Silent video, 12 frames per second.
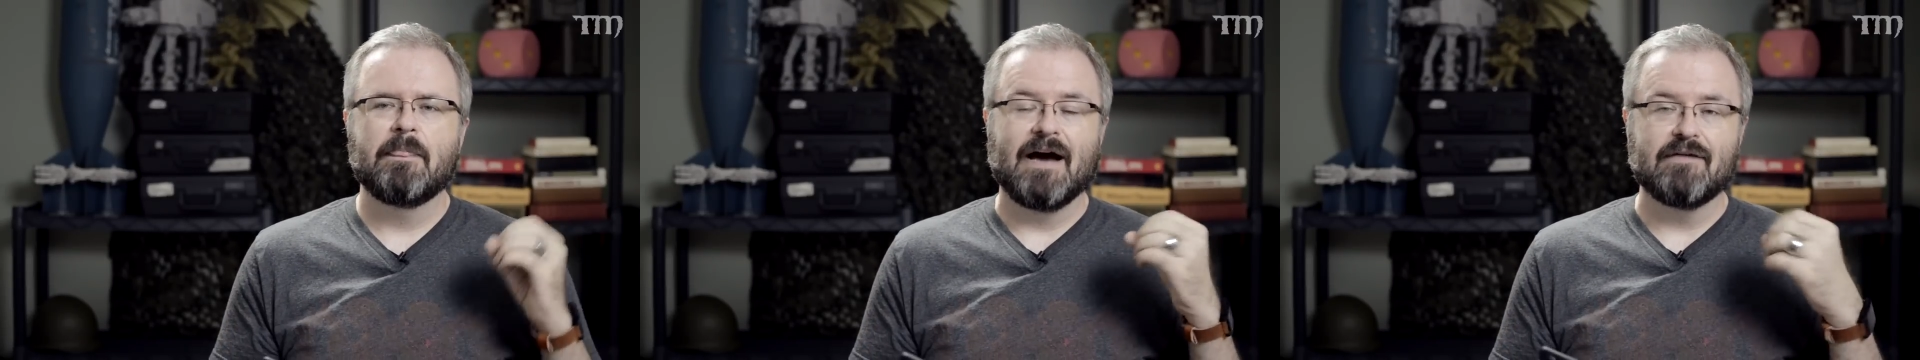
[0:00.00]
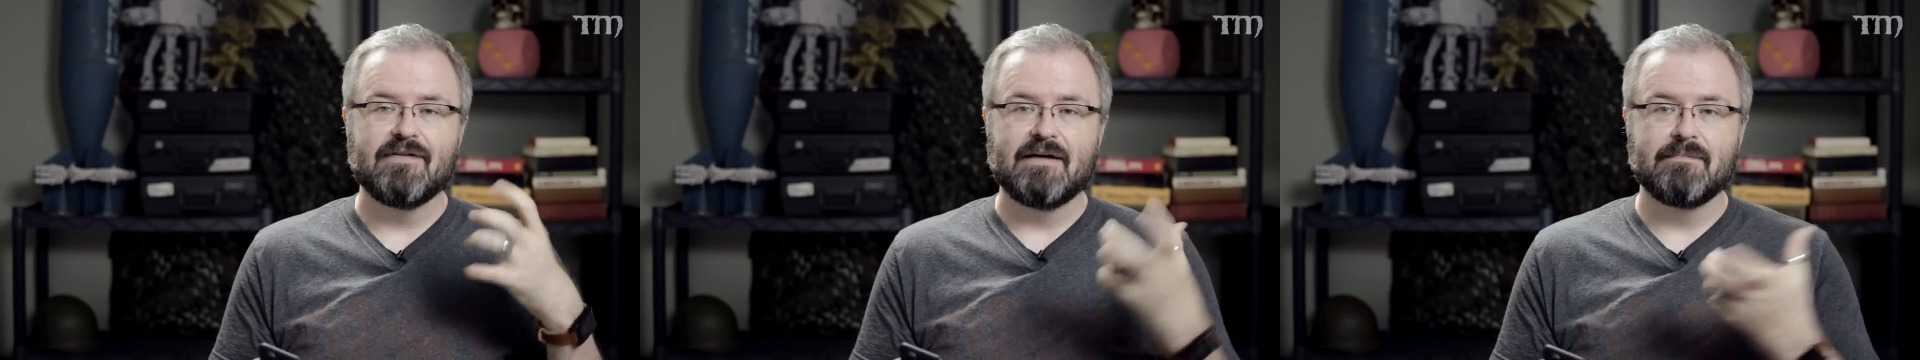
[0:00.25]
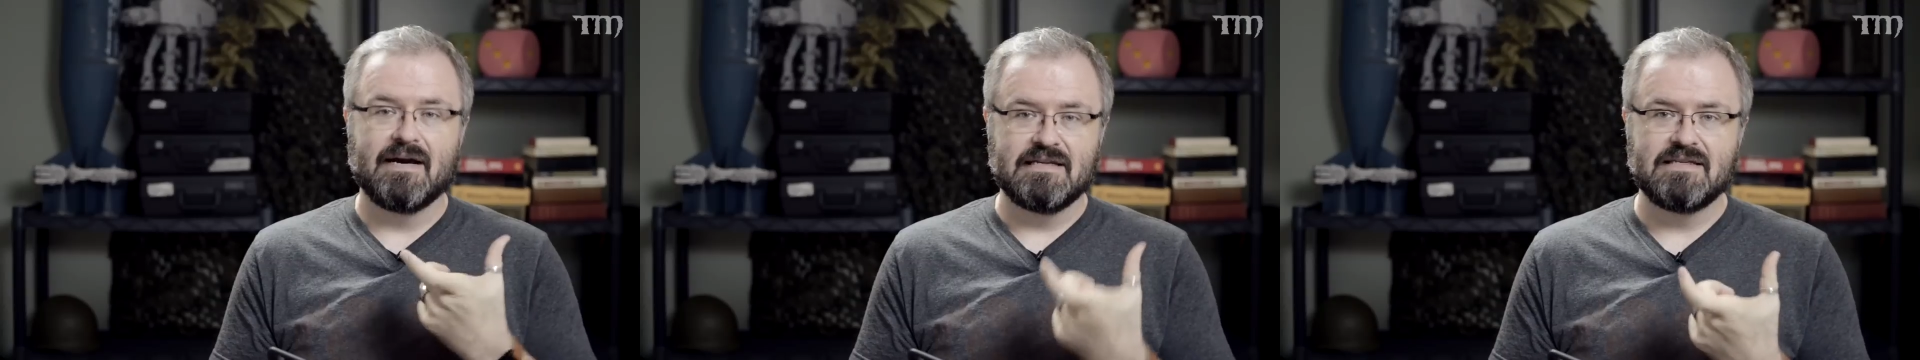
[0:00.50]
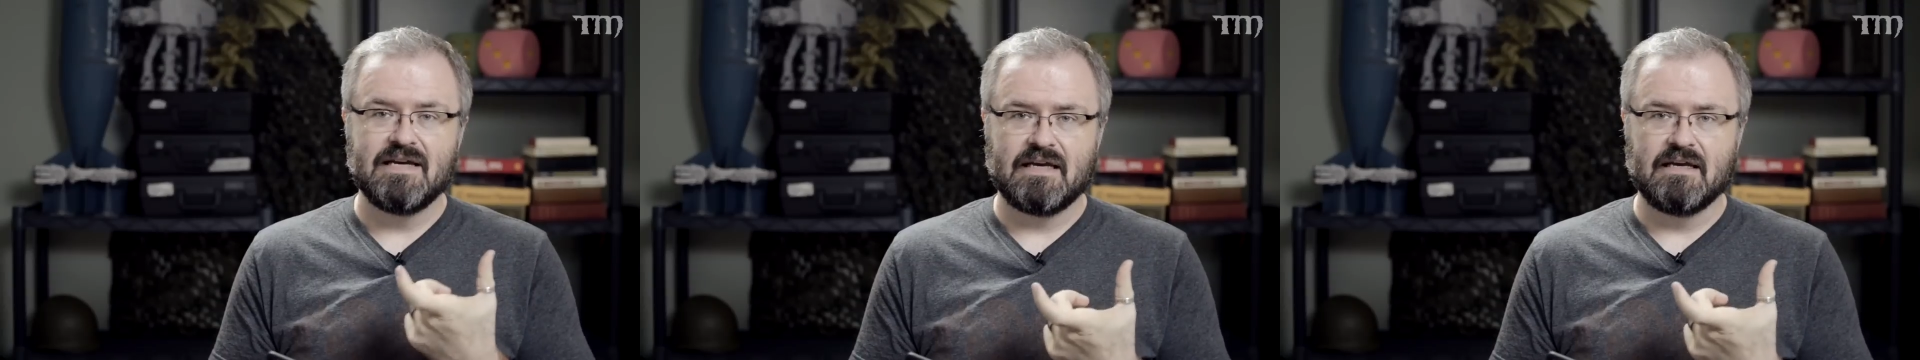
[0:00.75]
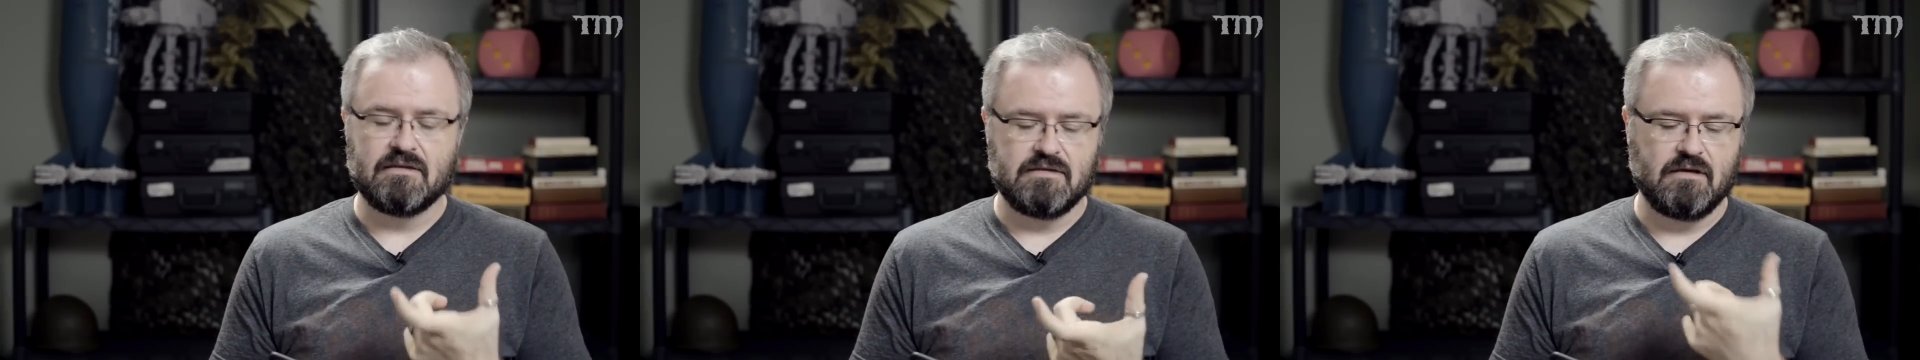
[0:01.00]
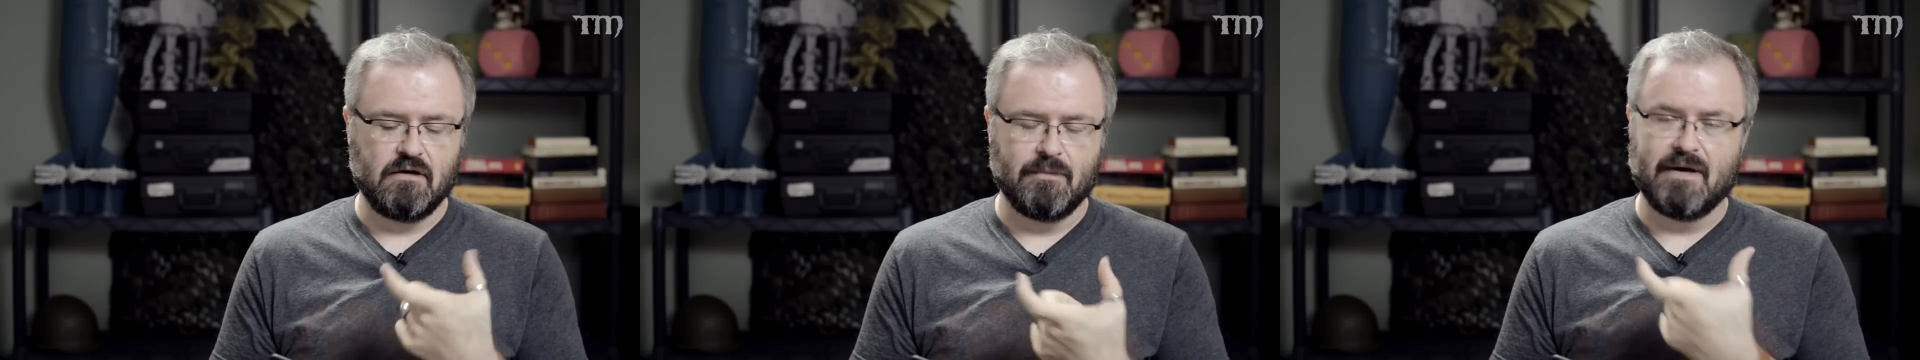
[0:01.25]
I've had my ticket
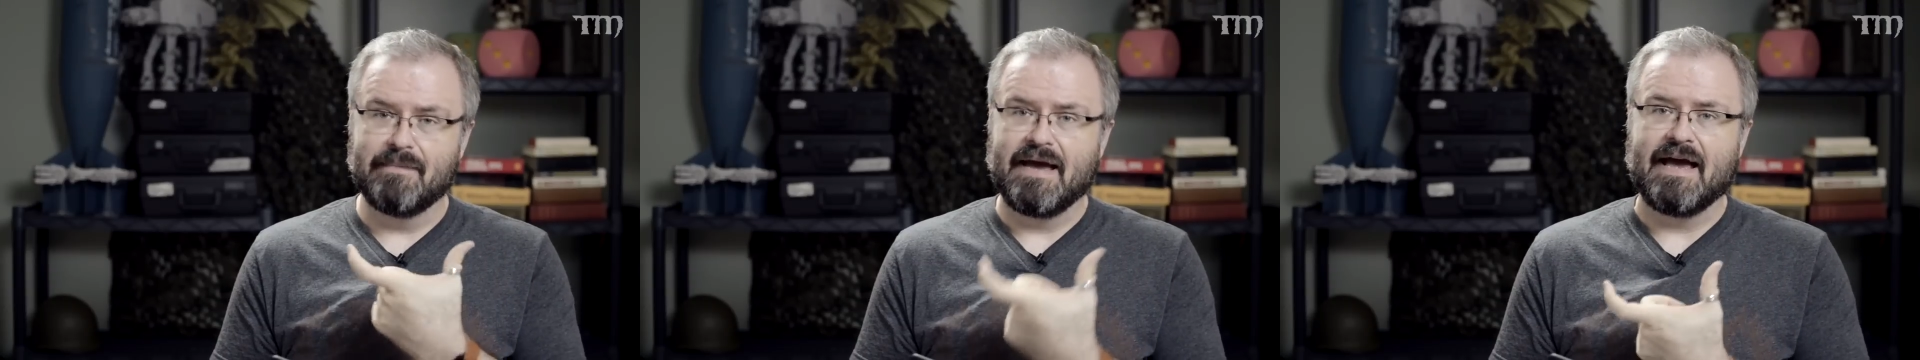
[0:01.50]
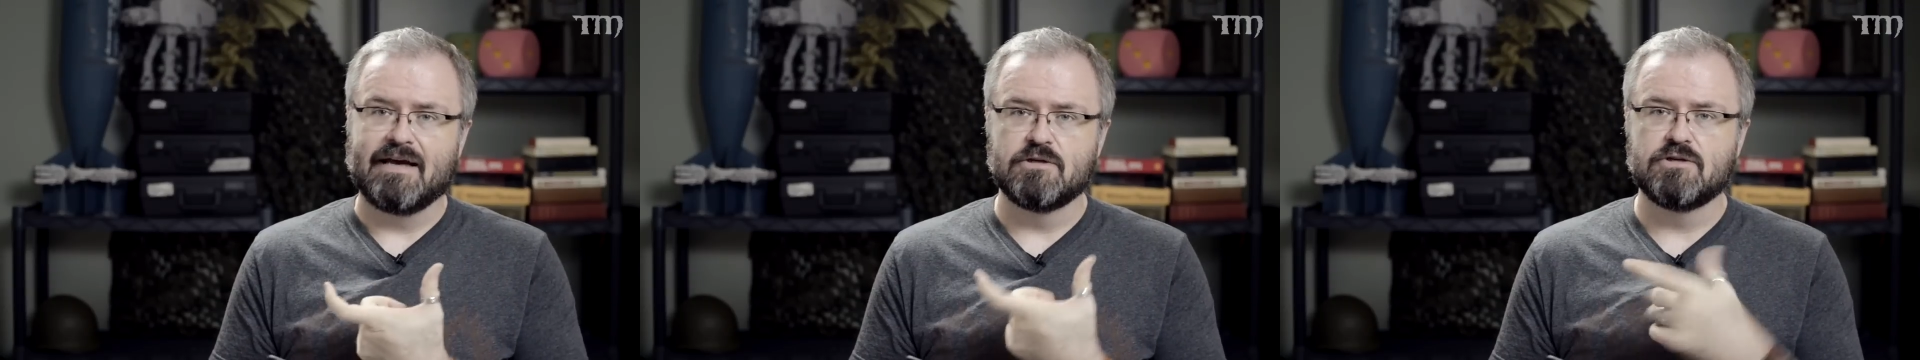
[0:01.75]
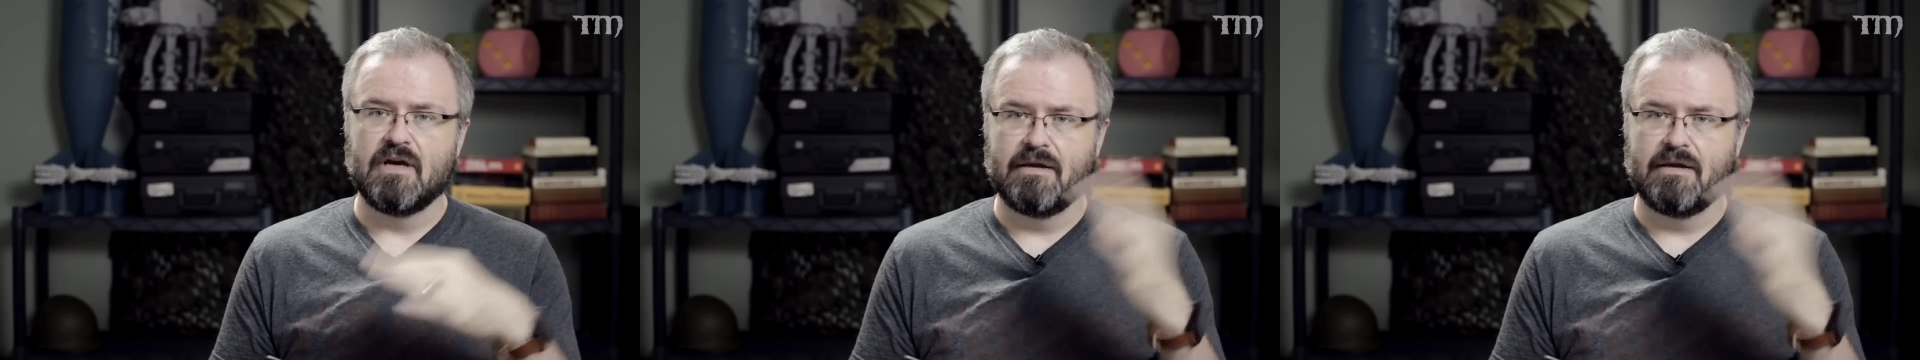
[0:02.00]
or my badge